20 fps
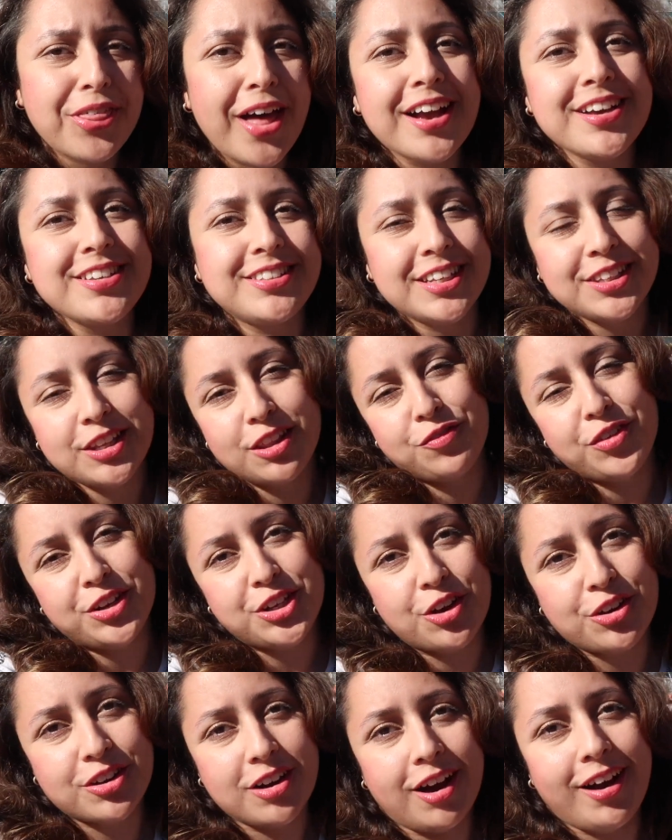But that is the end of the
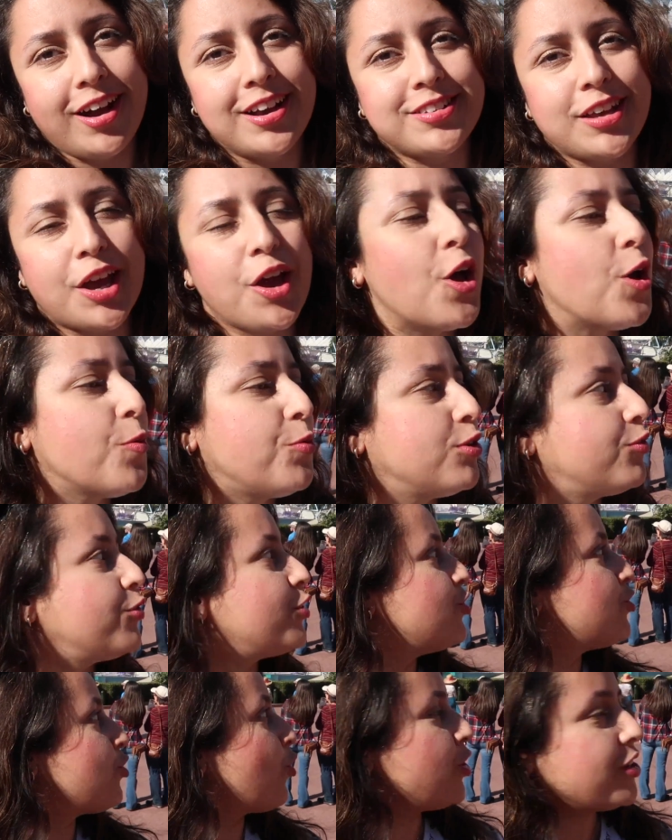video, guys. I hope you've
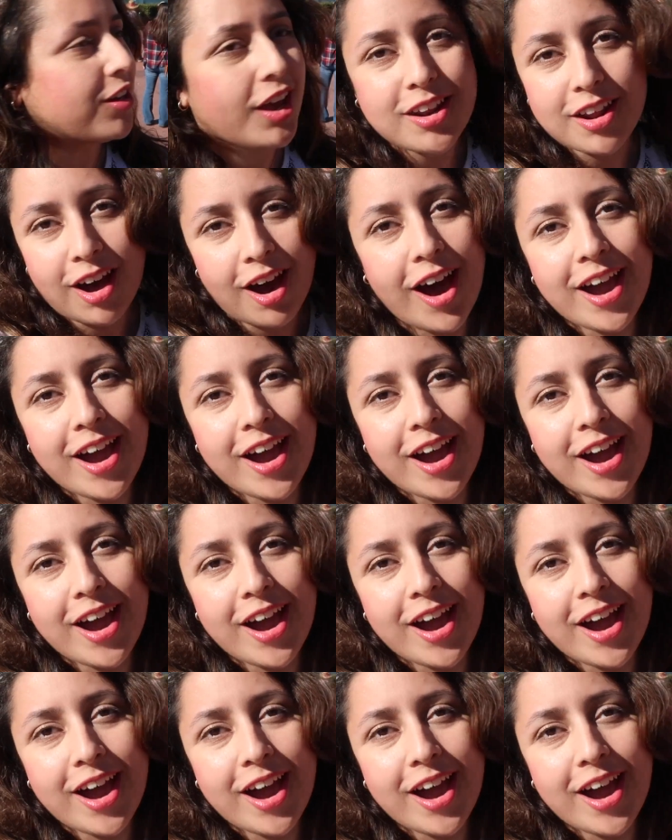enjoyed it.